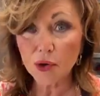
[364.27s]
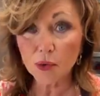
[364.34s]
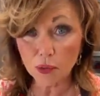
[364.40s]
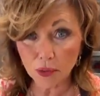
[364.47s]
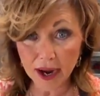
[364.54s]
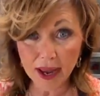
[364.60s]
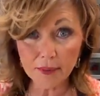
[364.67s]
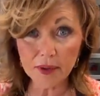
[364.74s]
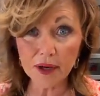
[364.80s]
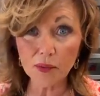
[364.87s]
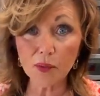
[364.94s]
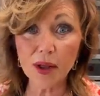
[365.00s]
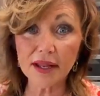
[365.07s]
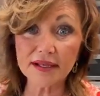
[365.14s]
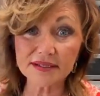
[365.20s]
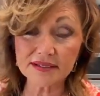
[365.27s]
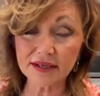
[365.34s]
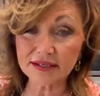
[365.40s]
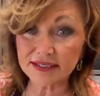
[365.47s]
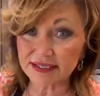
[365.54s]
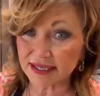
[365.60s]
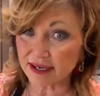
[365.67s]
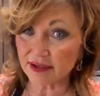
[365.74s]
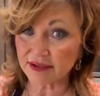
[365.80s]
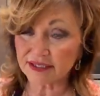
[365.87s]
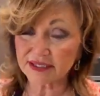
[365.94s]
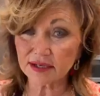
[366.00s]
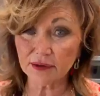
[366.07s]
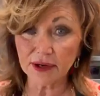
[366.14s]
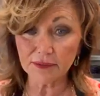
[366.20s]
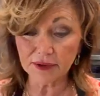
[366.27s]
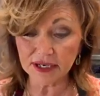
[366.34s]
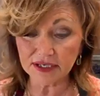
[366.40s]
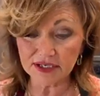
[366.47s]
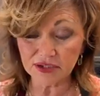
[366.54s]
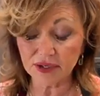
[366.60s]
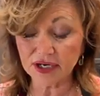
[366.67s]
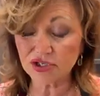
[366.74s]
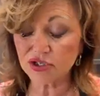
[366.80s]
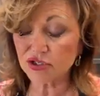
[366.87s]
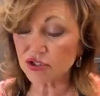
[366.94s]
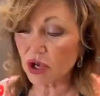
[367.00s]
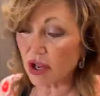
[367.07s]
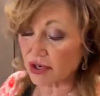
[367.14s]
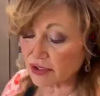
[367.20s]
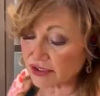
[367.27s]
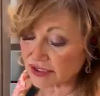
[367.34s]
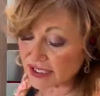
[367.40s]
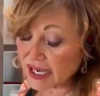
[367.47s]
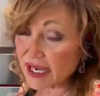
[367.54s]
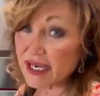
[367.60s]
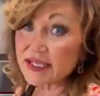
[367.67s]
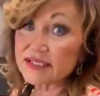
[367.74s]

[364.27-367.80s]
Grab it while it's on sale. It's a great way to stretch your dollars.